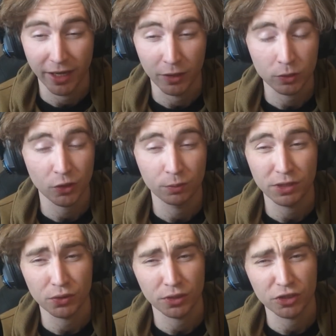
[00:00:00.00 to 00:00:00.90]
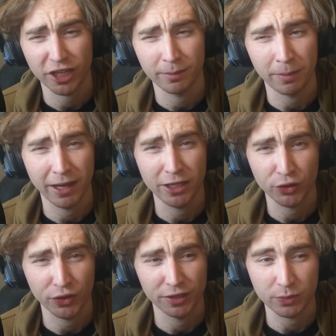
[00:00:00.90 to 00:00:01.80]
and also be sure to check out my
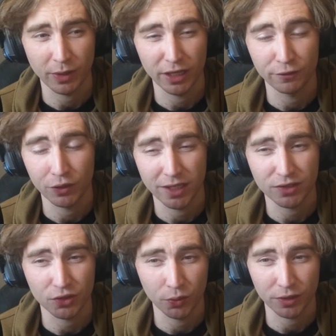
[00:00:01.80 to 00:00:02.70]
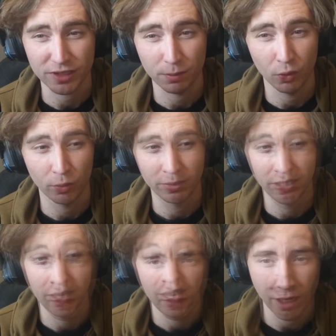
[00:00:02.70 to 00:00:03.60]
Patreon as well if you guys do want to support
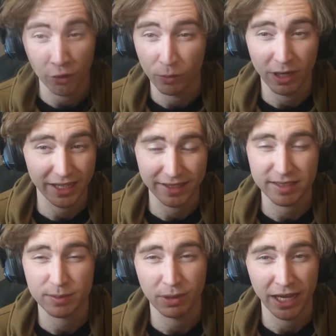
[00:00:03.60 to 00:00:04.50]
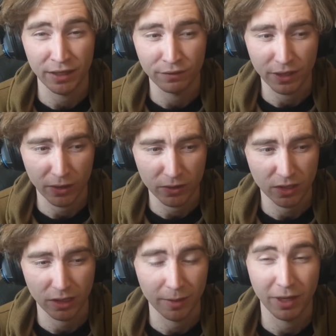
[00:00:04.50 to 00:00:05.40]
me. And all my like explain videos, so
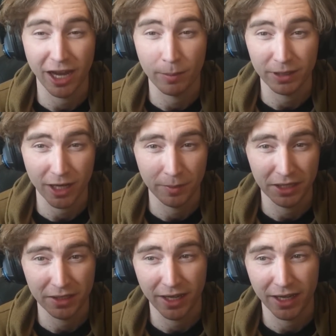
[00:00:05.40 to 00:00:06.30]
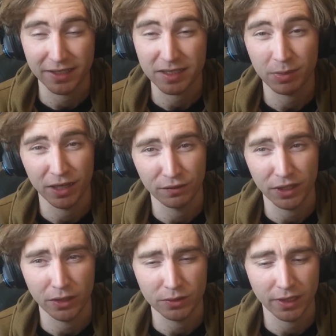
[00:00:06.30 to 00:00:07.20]
like my up and coming explain
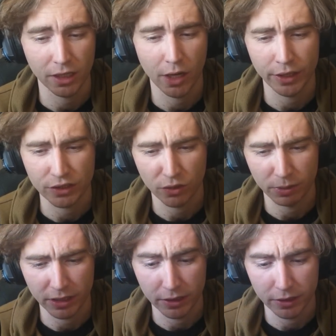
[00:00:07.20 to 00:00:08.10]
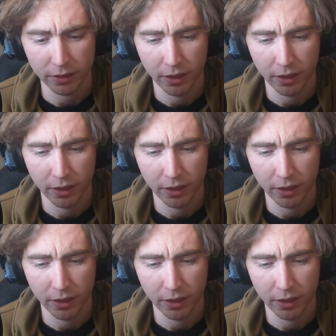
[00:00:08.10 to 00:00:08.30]
videos are going to be